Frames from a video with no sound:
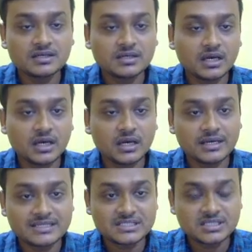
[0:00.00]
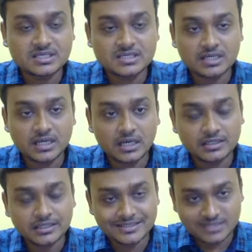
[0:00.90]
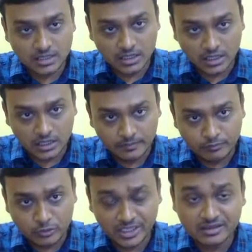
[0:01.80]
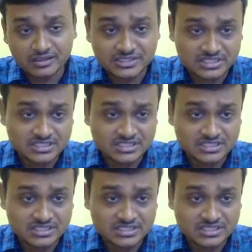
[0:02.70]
Its protagonist